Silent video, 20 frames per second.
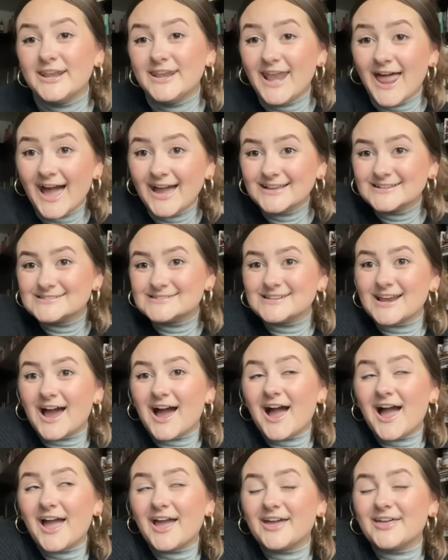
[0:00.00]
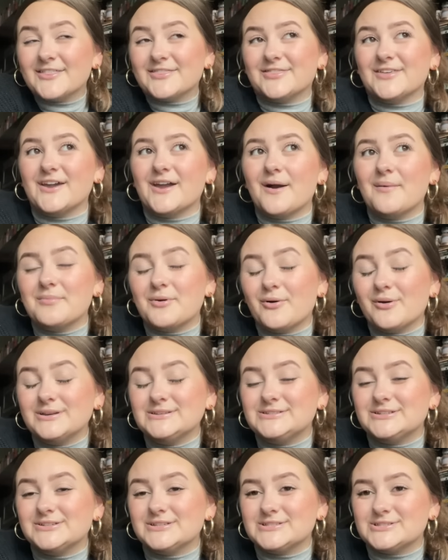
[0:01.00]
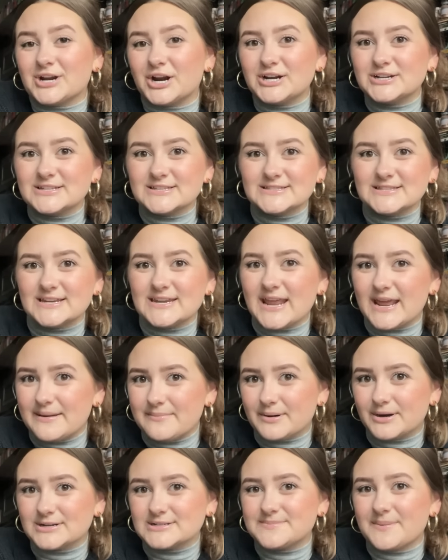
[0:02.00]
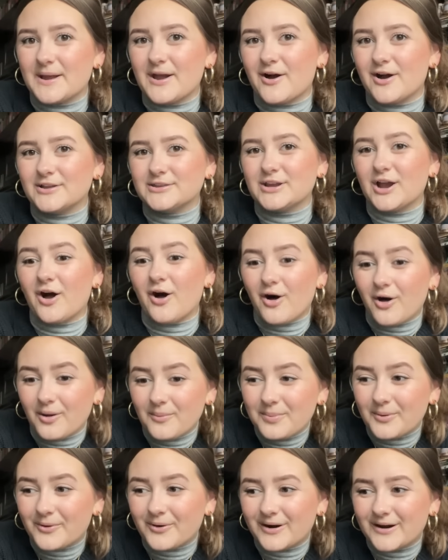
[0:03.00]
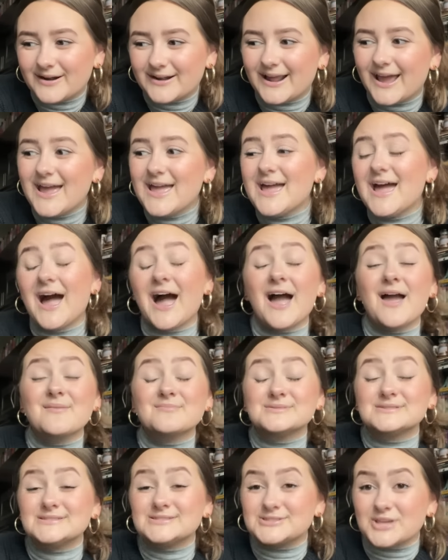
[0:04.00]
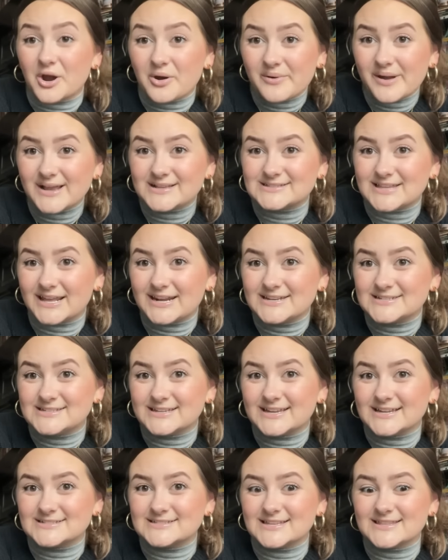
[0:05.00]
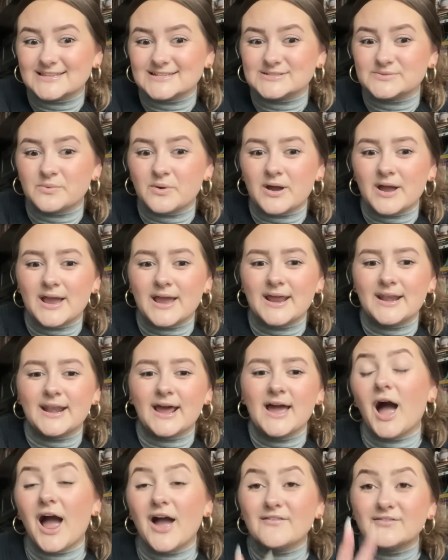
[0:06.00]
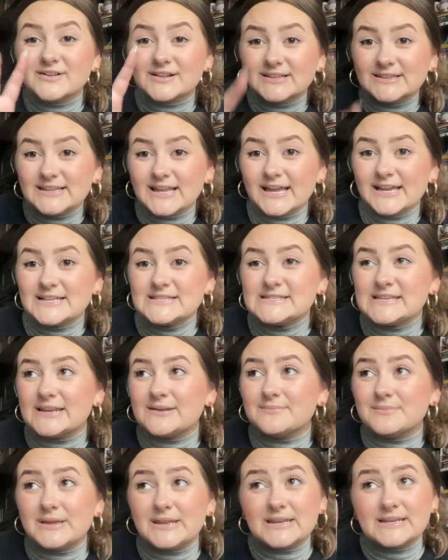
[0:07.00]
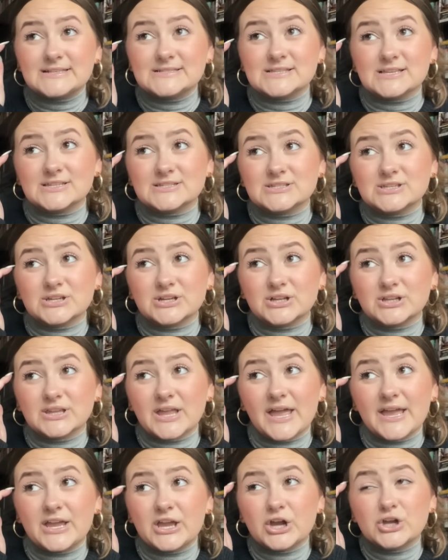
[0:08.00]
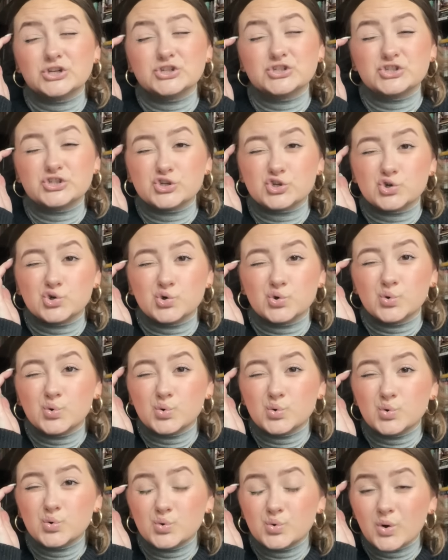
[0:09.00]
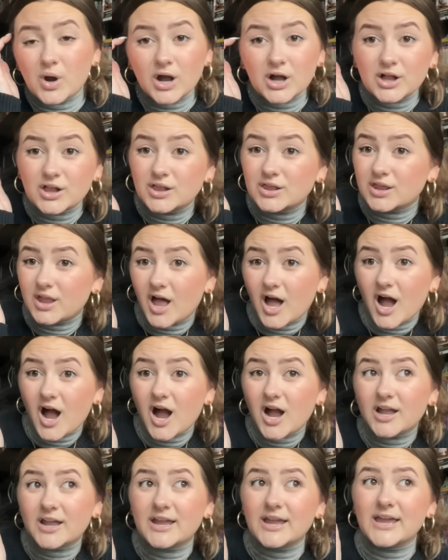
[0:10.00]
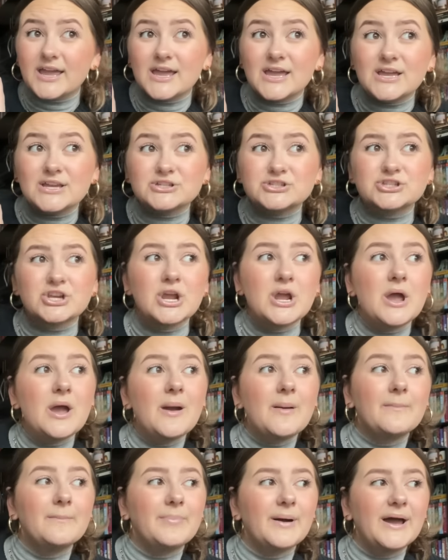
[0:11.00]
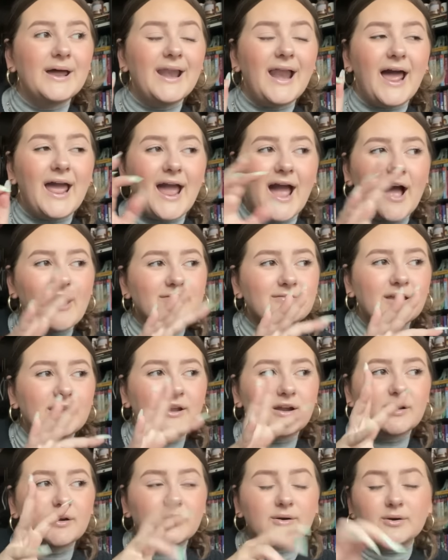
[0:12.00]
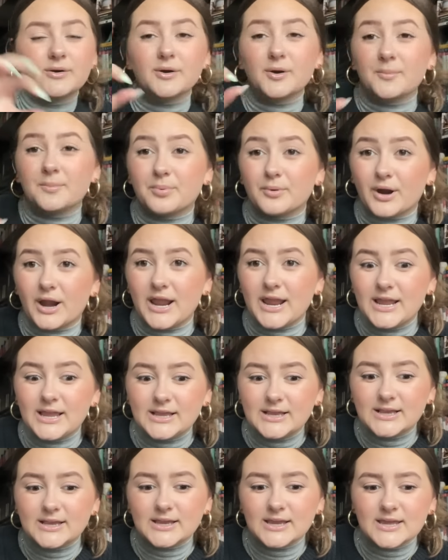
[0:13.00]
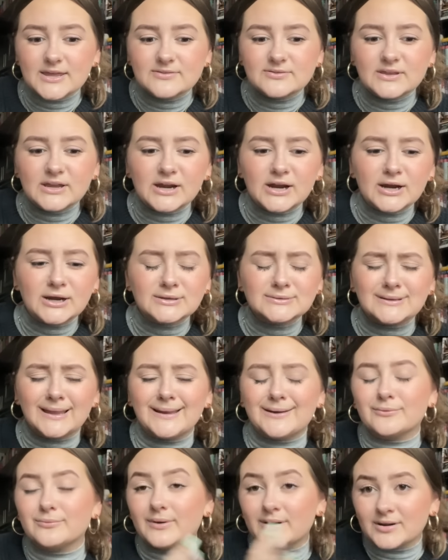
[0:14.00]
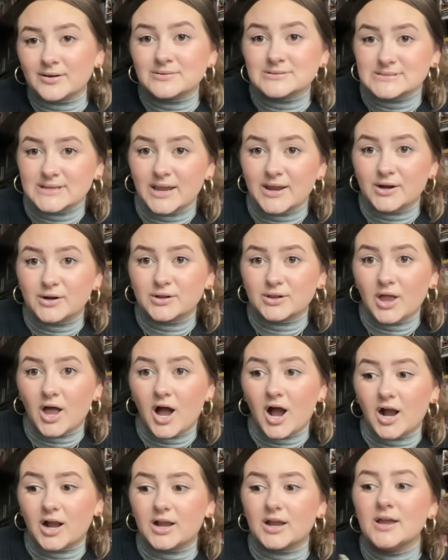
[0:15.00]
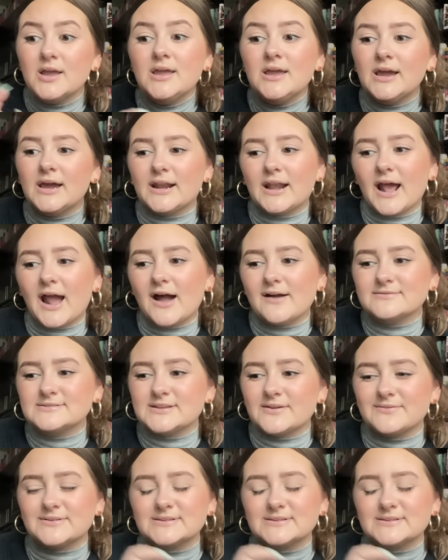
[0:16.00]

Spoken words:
Next, I think I'm going to start The Neighbors by Anya Allborn. I'm so excited to get to this one. I have clients and meetings until like 2 o'clock-ish, but I have like a break in there. Like right now it's 8 o'clock and I have stuff